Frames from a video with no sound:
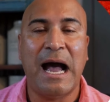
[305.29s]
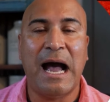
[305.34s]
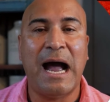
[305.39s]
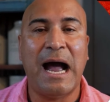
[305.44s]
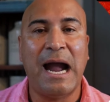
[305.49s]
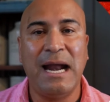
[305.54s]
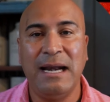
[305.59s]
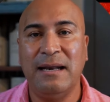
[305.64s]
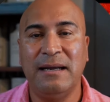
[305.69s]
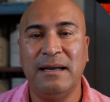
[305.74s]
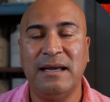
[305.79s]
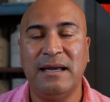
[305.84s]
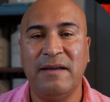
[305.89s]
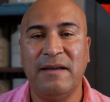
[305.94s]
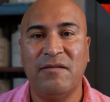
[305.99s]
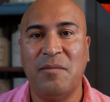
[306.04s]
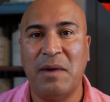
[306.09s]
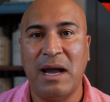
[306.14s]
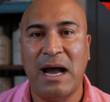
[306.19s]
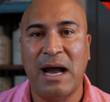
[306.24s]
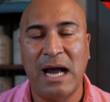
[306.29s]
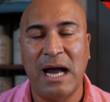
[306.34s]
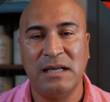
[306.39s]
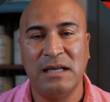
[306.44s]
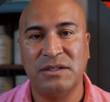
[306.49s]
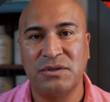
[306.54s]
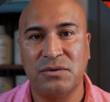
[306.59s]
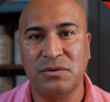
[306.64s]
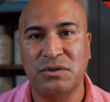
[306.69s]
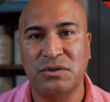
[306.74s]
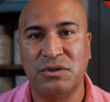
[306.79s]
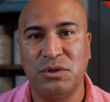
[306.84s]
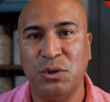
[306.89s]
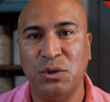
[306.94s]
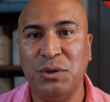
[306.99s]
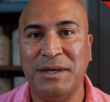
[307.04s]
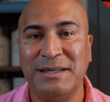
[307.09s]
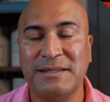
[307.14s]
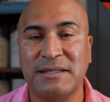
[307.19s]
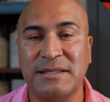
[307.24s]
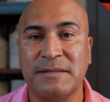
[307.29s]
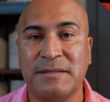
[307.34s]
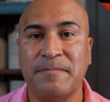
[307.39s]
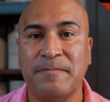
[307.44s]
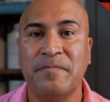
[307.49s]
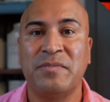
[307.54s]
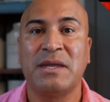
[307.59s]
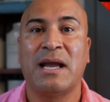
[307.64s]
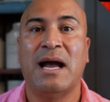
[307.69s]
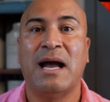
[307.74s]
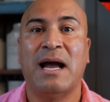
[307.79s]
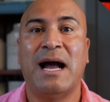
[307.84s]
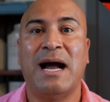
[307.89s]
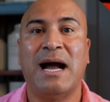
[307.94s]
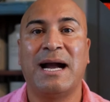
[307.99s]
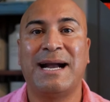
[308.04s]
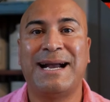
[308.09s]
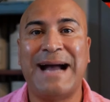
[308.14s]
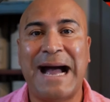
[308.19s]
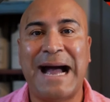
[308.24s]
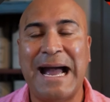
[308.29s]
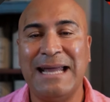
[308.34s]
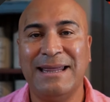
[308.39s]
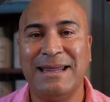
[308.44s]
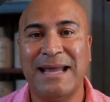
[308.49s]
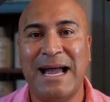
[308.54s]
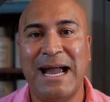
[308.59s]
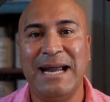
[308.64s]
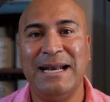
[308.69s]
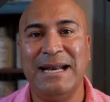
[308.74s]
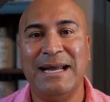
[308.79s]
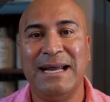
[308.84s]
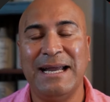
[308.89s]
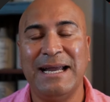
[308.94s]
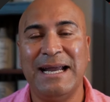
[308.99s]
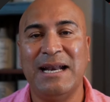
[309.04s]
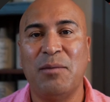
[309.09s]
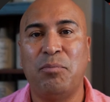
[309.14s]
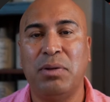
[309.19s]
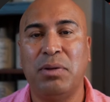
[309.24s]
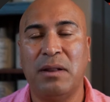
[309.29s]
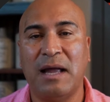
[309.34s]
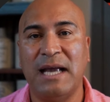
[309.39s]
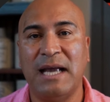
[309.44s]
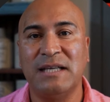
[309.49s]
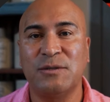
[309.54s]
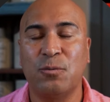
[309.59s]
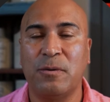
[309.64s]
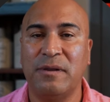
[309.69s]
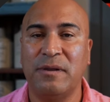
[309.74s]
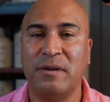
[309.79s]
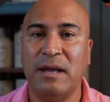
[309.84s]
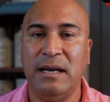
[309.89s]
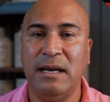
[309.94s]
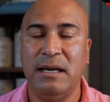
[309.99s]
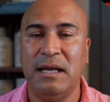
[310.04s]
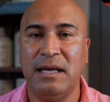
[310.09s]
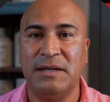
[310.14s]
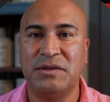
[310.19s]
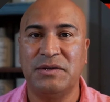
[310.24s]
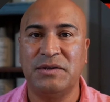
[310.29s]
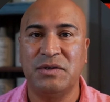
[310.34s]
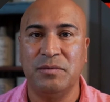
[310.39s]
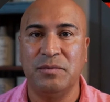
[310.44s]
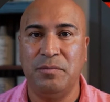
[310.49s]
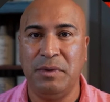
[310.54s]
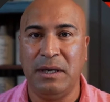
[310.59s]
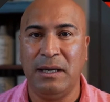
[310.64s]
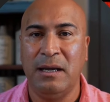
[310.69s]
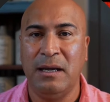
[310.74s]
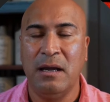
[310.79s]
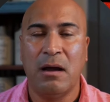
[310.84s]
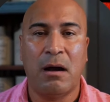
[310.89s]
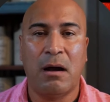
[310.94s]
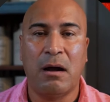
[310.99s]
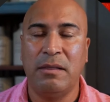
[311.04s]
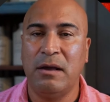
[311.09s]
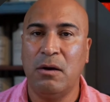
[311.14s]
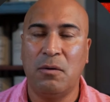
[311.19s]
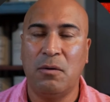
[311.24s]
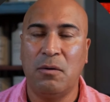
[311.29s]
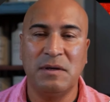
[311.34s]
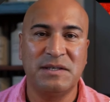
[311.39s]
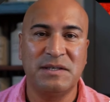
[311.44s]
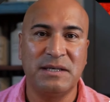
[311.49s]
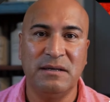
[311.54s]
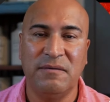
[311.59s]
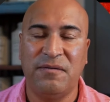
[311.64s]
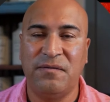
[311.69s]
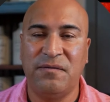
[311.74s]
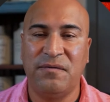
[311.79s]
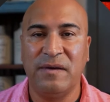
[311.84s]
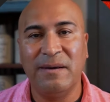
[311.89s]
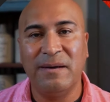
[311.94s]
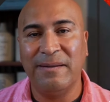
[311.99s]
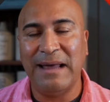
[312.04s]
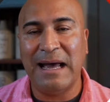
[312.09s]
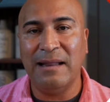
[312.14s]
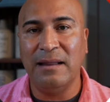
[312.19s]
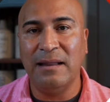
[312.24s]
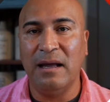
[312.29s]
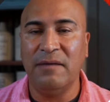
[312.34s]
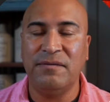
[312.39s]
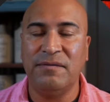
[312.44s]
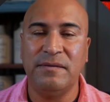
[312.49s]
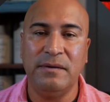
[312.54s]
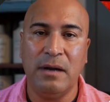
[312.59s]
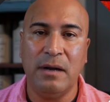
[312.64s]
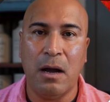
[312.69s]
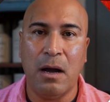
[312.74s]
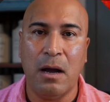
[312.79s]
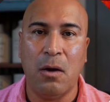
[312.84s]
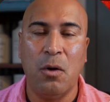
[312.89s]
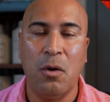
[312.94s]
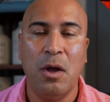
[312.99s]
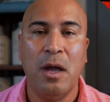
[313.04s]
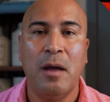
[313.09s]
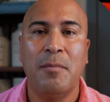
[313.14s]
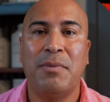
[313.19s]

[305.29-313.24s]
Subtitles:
I need to give my high school students a guideline and a place where they need to be. Are they always going to feel that lift? No.